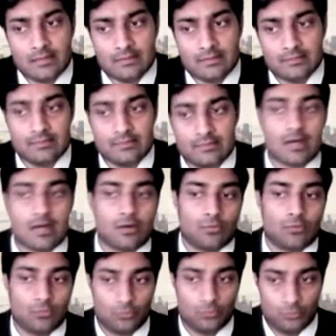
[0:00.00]

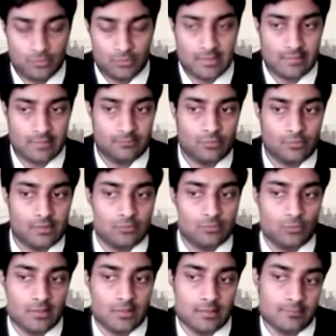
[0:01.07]
Now we're at a point
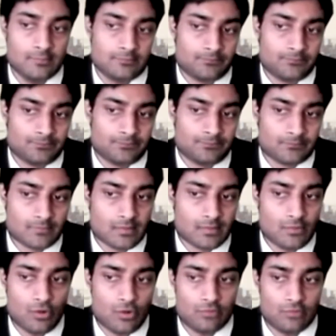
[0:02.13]
where
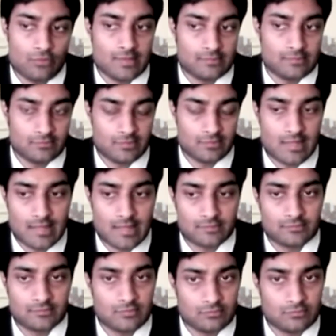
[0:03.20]
all of that's
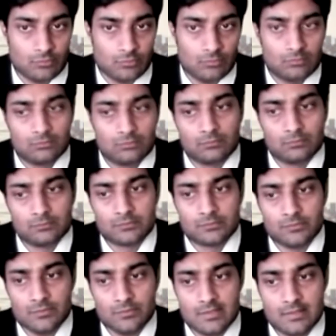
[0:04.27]
accessible to
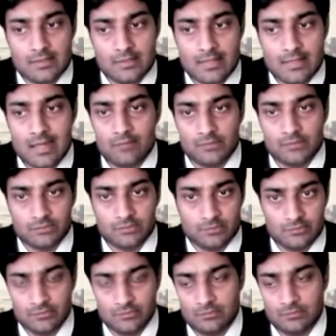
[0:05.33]
the average person.